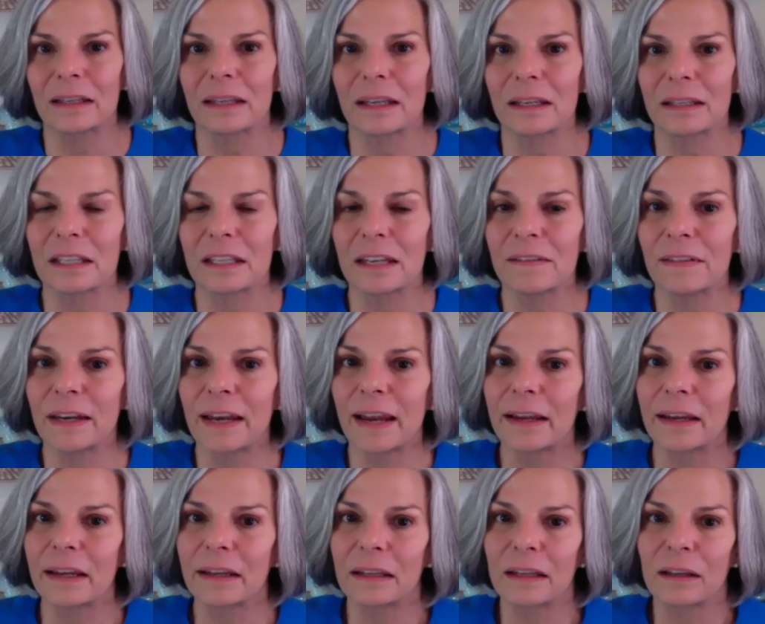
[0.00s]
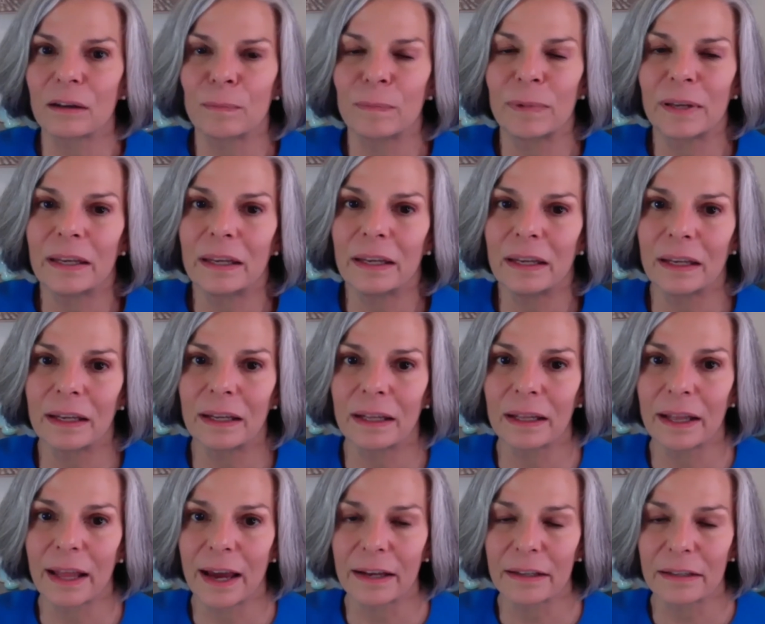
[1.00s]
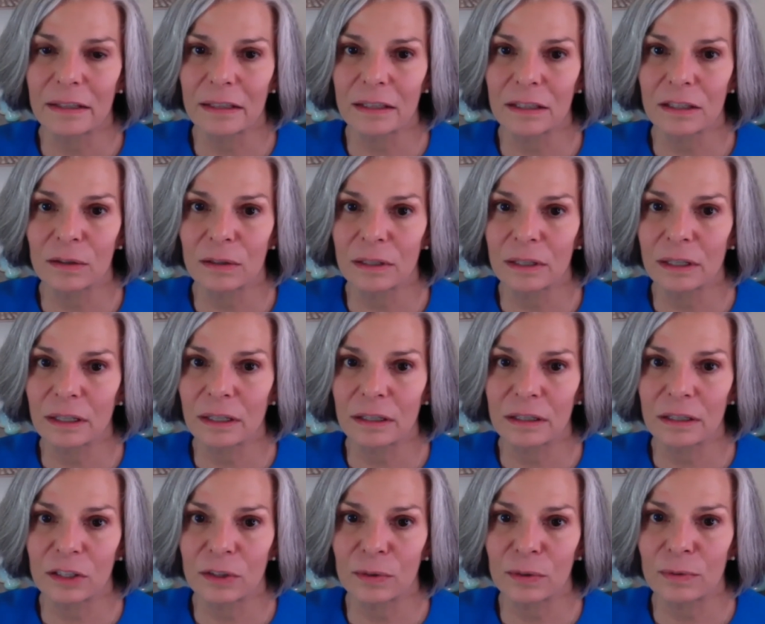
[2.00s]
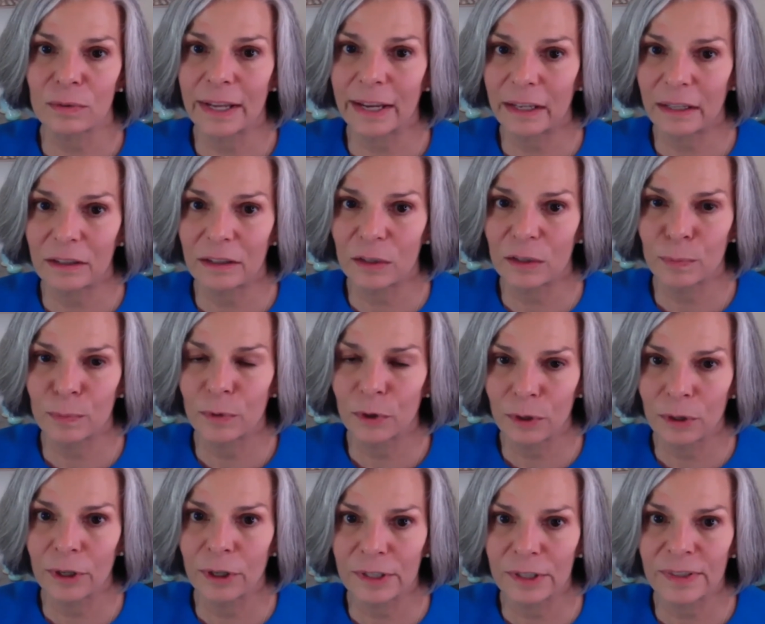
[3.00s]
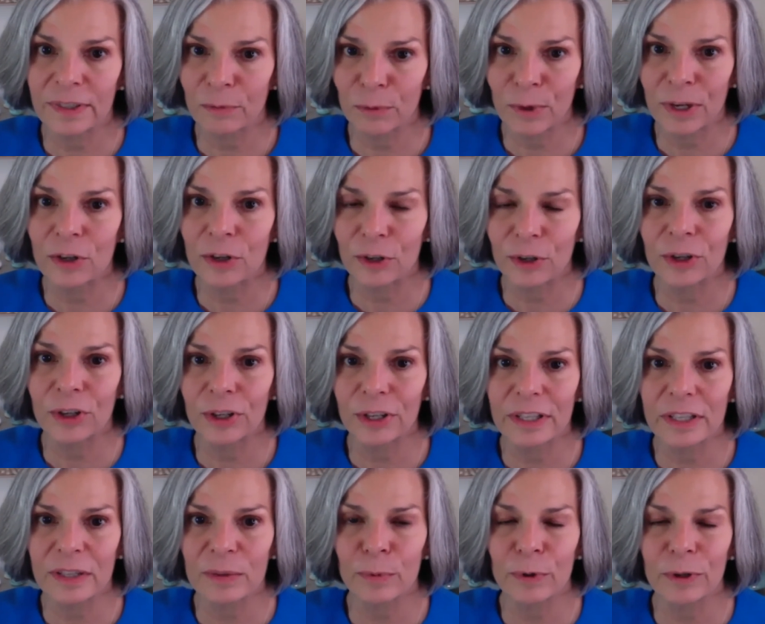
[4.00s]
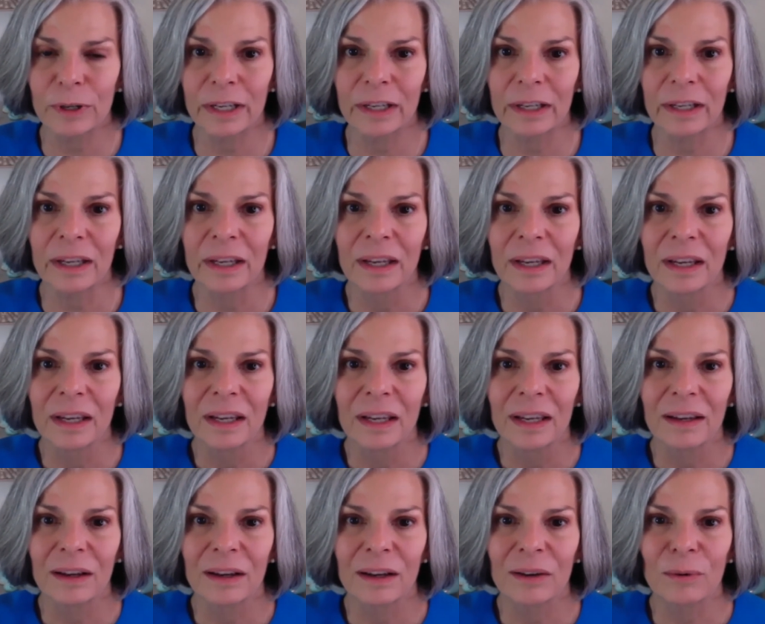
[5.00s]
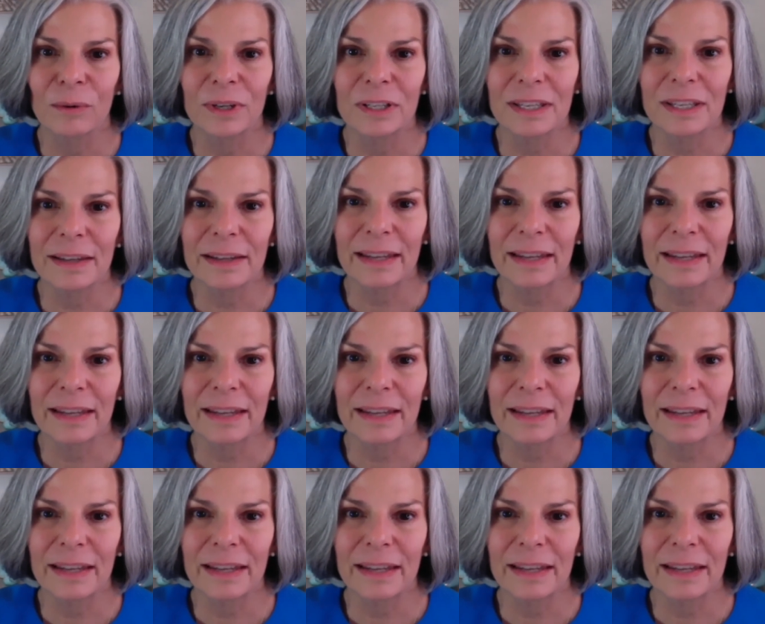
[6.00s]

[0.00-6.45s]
things, even at the peak last late winter, early spring, was